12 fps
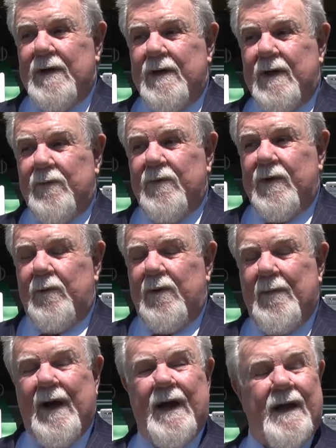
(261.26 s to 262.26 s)
than that we
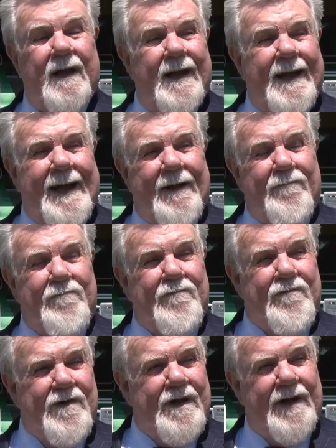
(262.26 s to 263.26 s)
made.
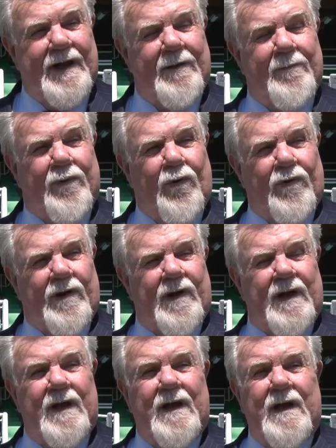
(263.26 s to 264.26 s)
And really
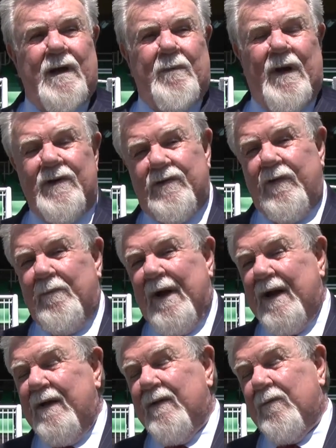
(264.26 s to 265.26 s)
importantly, most of the
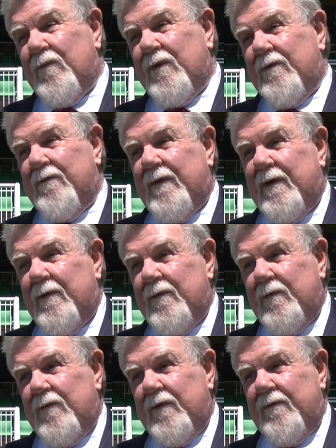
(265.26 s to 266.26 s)
money that
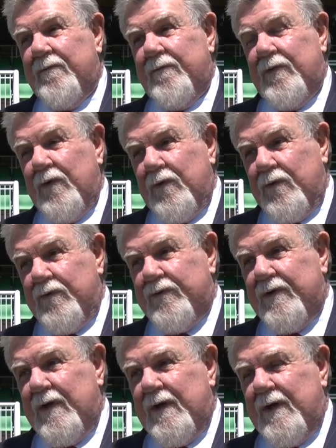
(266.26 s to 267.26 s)
we've
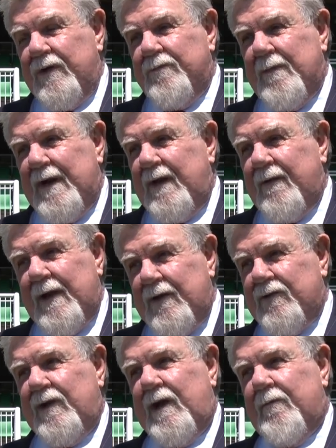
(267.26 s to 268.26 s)
used is money that
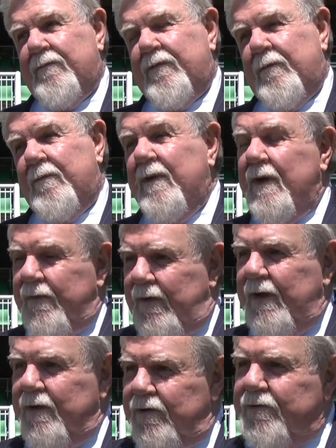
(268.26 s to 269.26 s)
hasn't come from
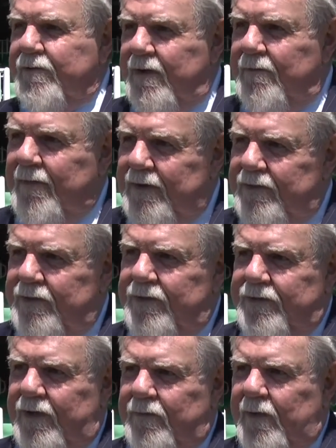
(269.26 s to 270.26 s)
the industry, Racing New
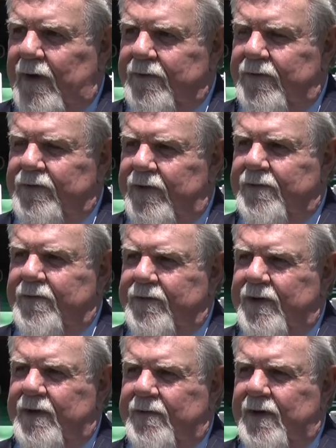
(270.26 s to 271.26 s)
South Wales, etc.,
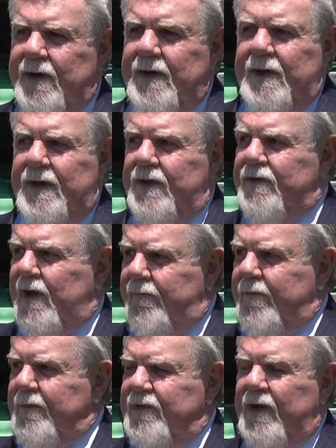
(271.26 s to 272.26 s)
etc. It's come
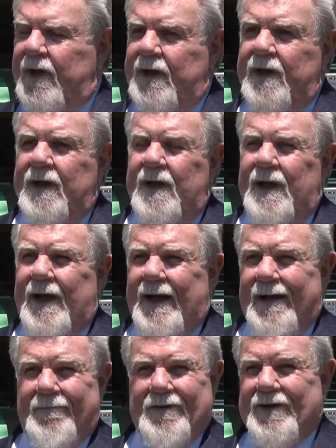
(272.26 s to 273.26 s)
from selling
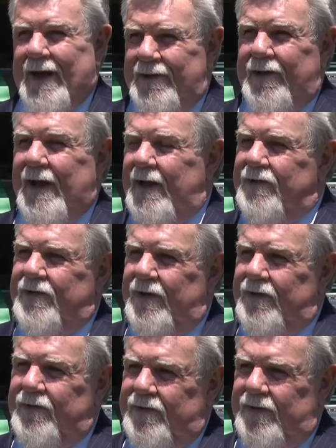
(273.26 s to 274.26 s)
redundant
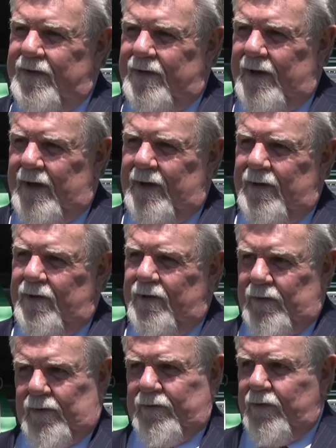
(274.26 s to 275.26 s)
assets and
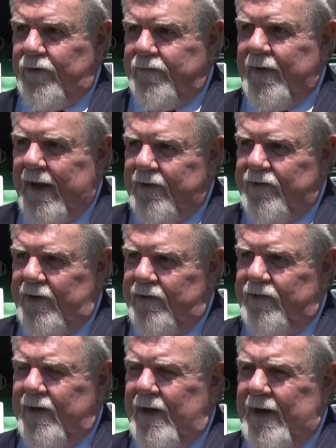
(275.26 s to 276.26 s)
not useful
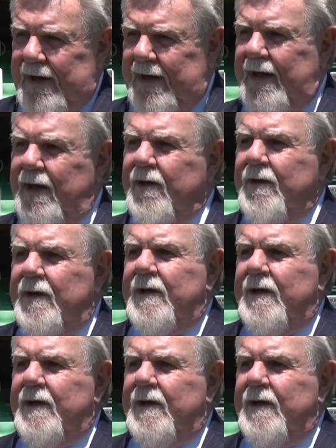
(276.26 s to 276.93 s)
assets here.